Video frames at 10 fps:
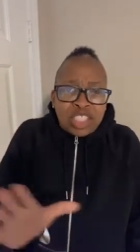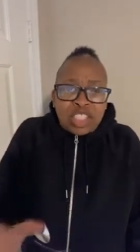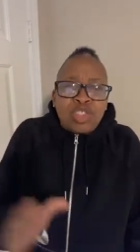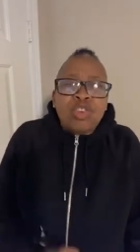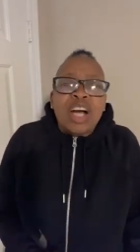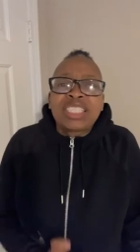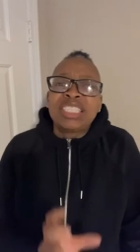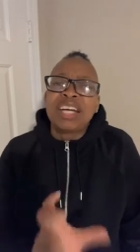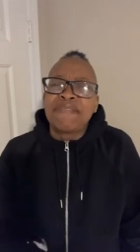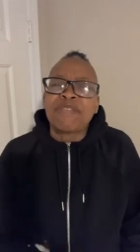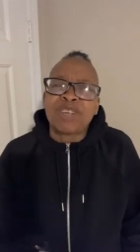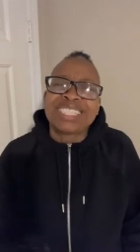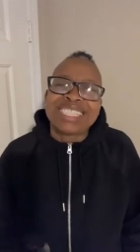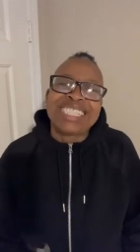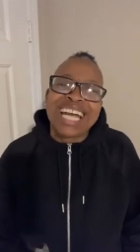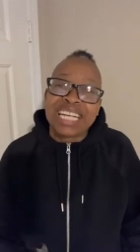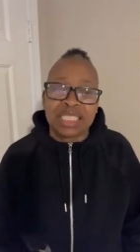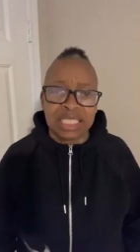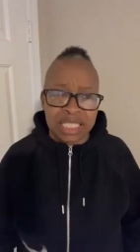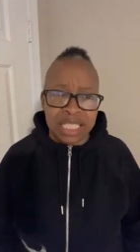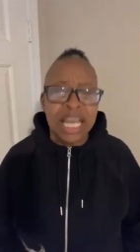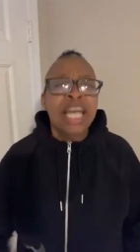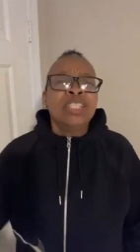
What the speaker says: structure of Christianity.